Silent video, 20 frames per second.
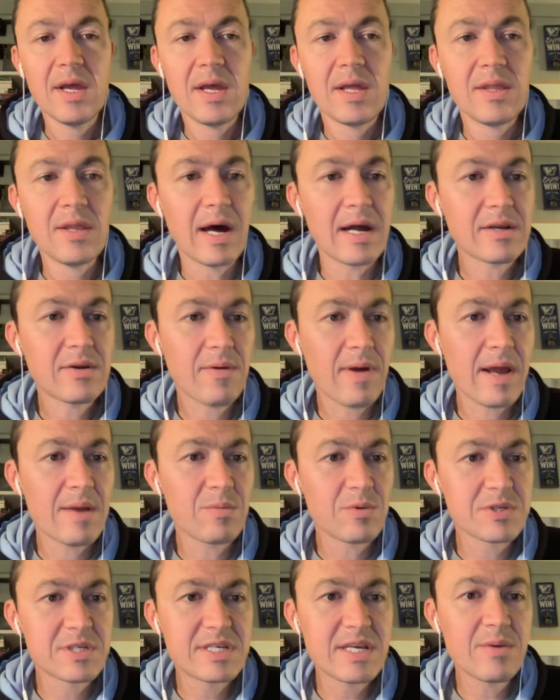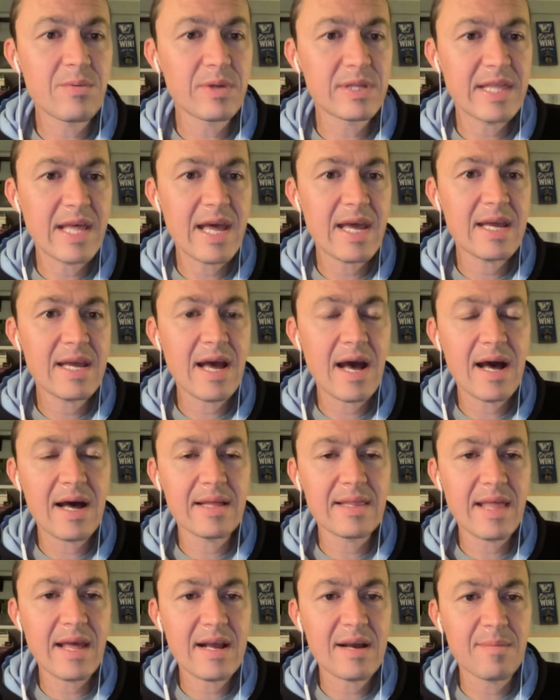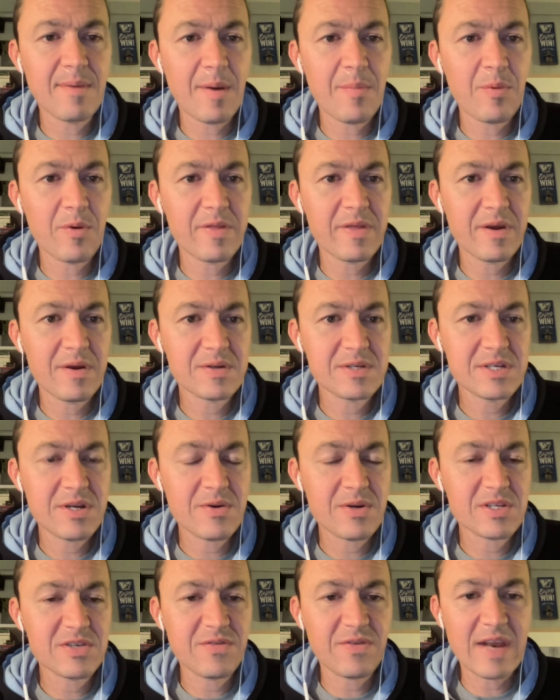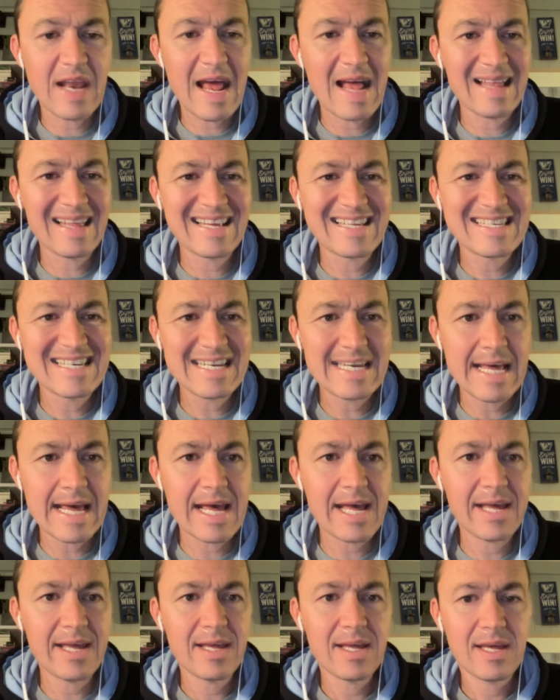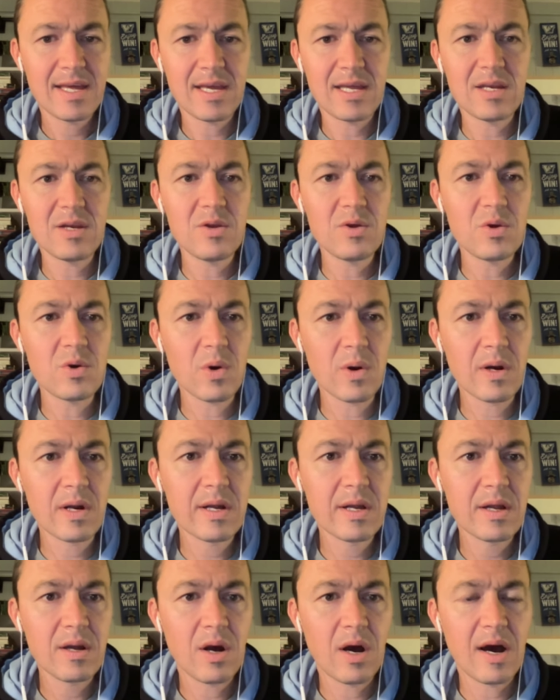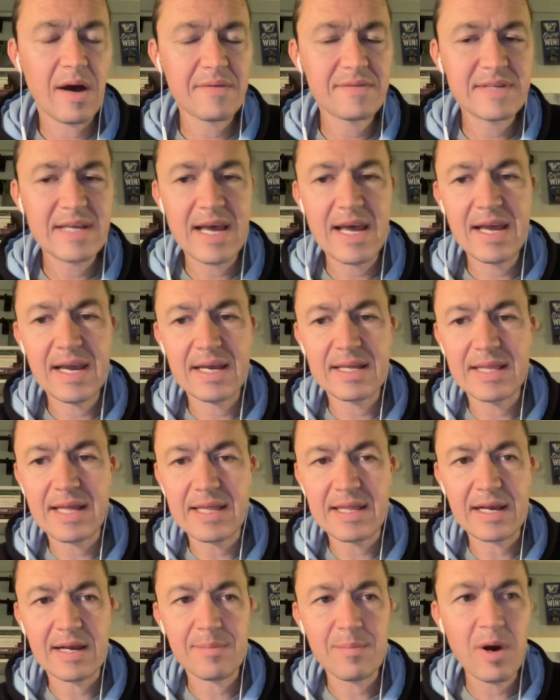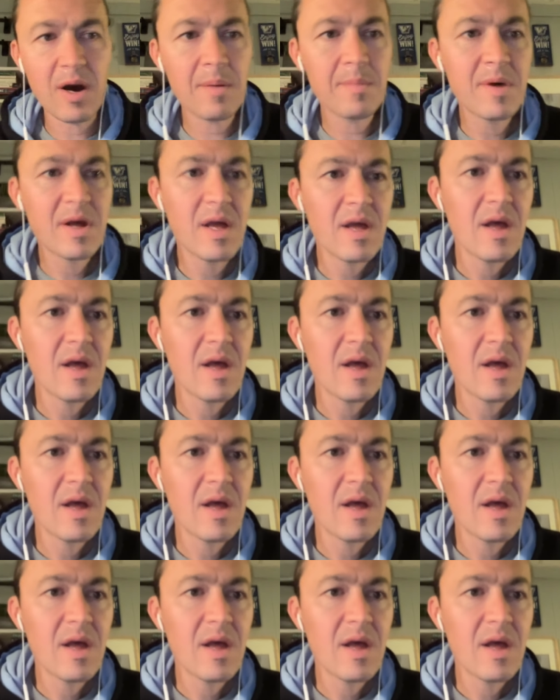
not great. We'll see what they uh, they come up with here. Series finale today in New York, off day, and then they come home.